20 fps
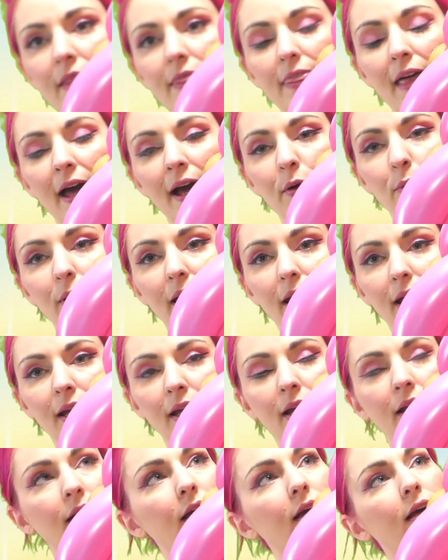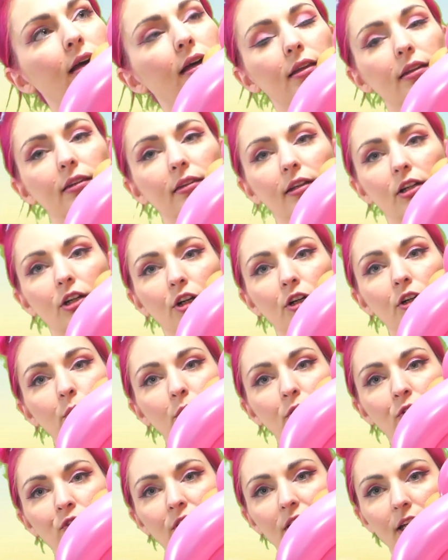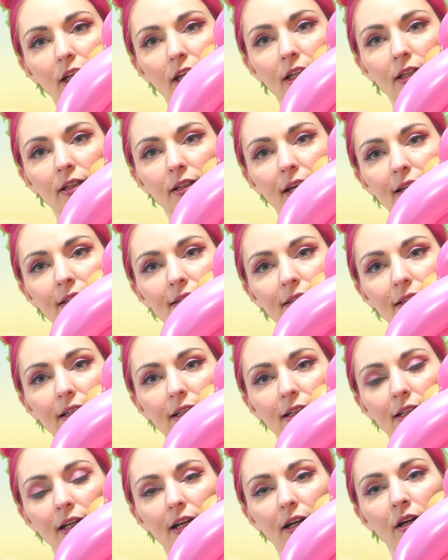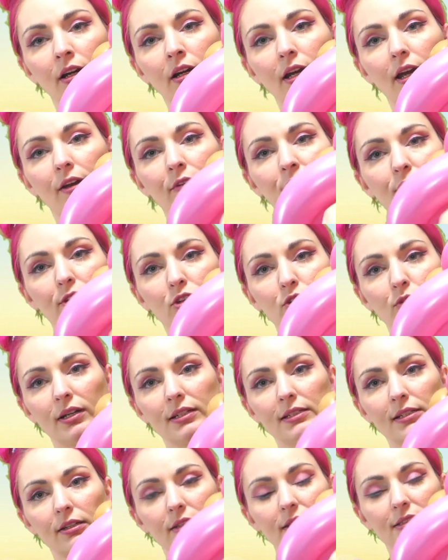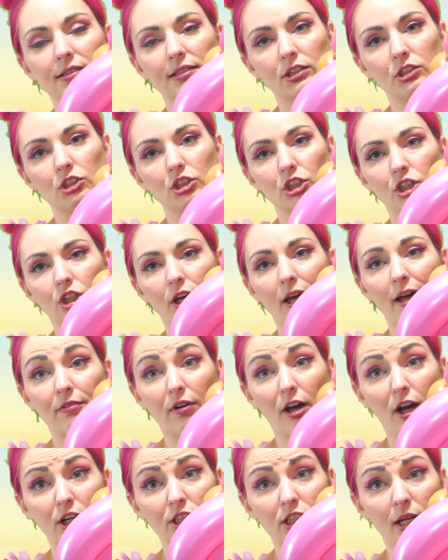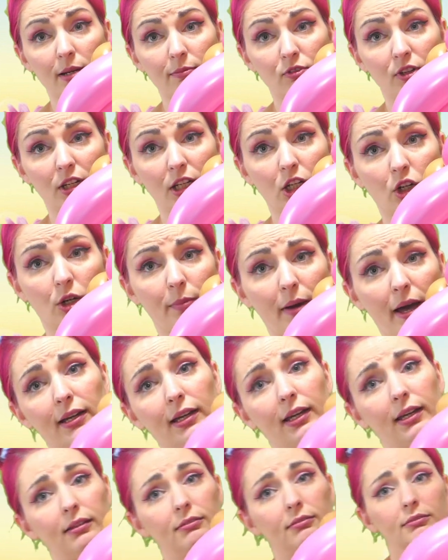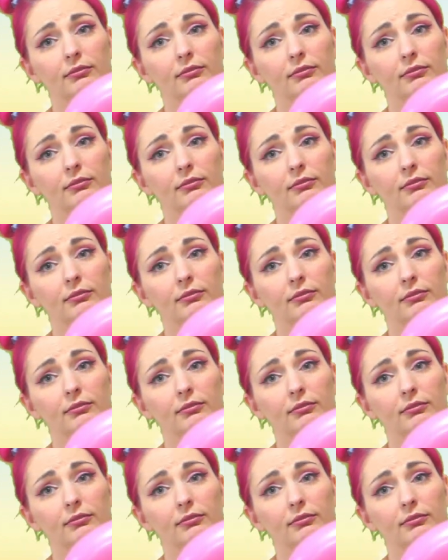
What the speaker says: That way, the girl will fit in nicely in here. If it's right down the center, you'll have a hard time fitting her back in.